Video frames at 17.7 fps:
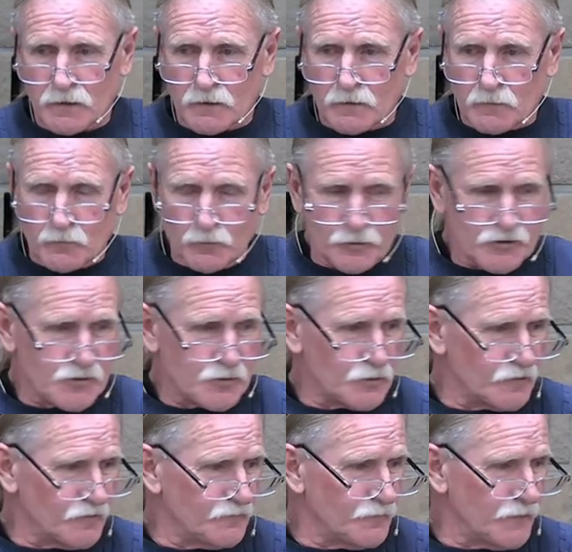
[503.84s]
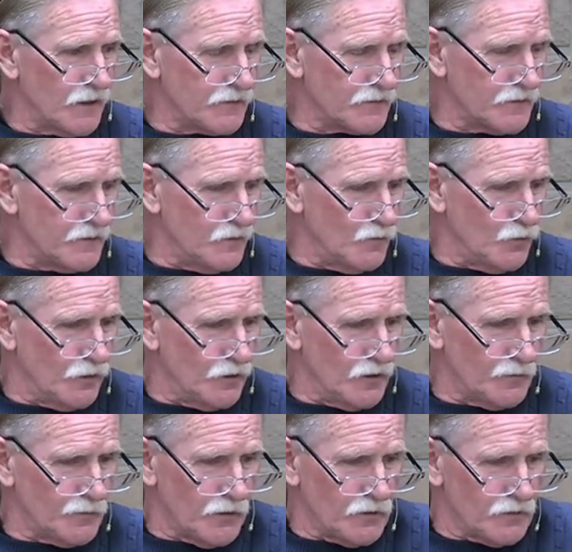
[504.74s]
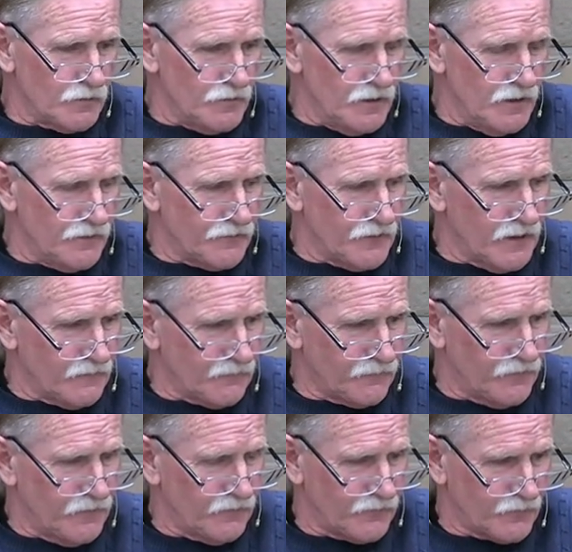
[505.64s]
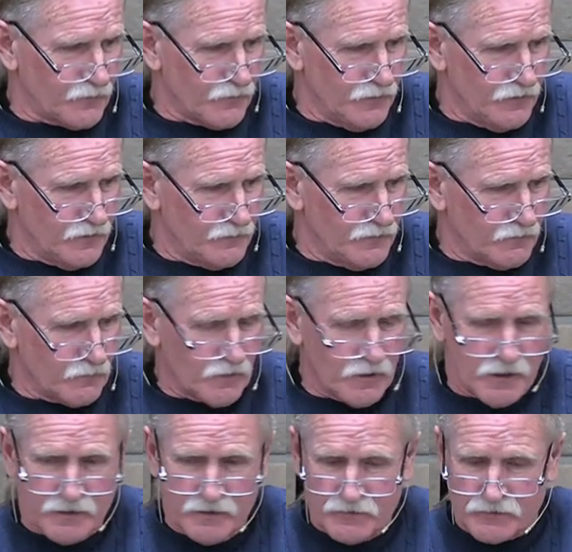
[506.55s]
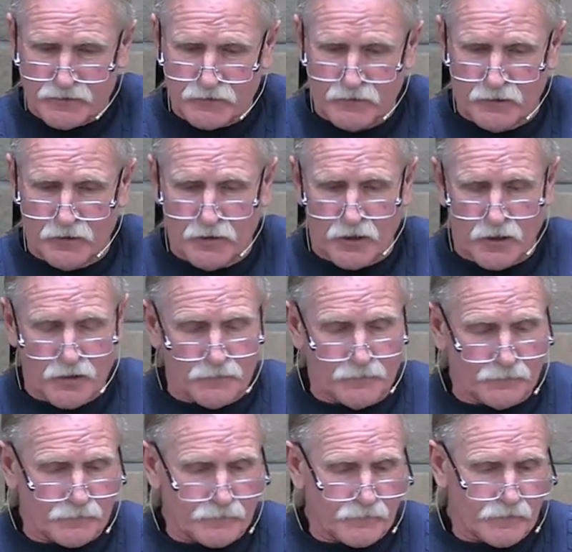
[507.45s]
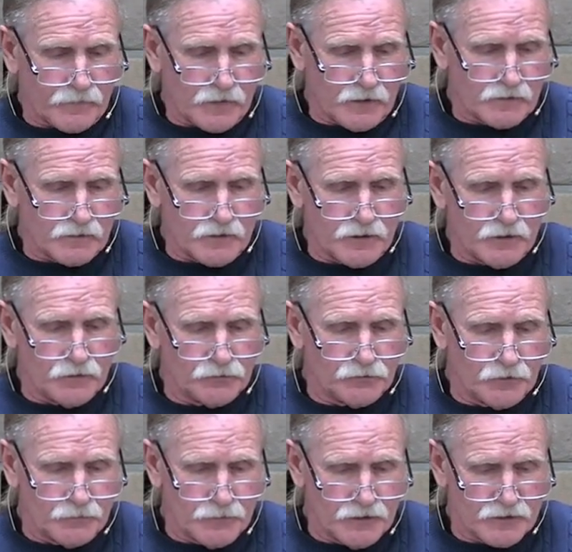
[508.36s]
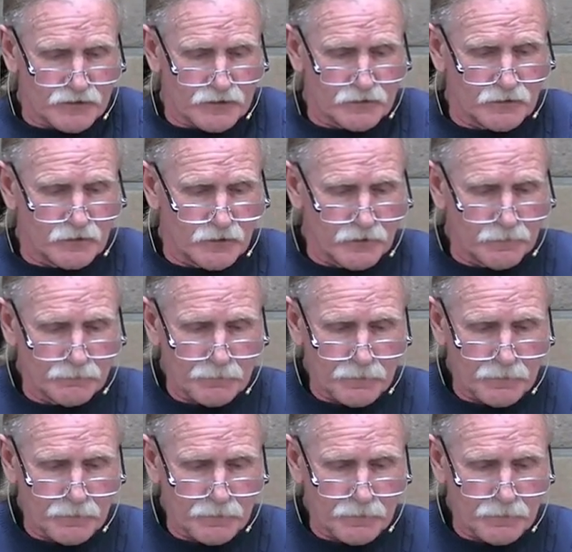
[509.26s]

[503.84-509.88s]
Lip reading: which would have meant that he went up underneath that fifth rib and right into the heart. It killed him instantly.